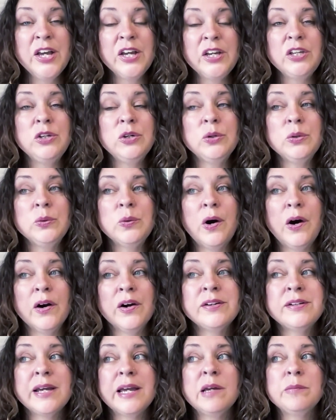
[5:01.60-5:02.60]
You
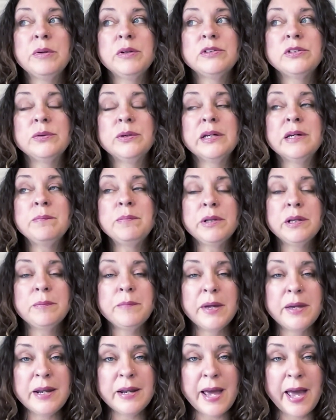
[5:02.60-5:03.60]
aren't able to implement